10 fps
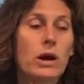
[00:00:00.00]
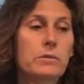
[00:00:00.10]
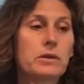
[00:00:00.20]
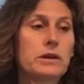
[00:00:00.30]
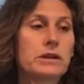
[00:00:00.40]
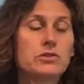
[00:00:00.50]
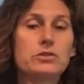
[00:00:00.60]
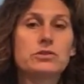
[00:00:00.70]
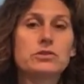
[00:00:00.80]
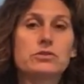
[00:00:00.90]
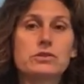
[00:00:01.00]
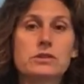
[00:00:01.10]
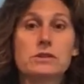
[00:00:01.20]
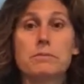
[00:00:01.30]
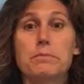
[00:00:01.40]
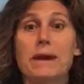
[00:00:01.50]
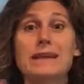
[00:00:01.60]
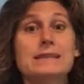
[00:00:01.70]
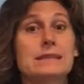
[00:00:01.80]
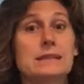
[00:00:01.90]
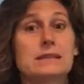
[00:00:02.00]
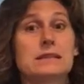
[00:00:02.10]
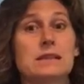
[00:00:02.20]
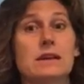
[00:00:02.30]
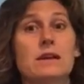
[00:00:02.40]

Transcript: I'm going to introduce the basis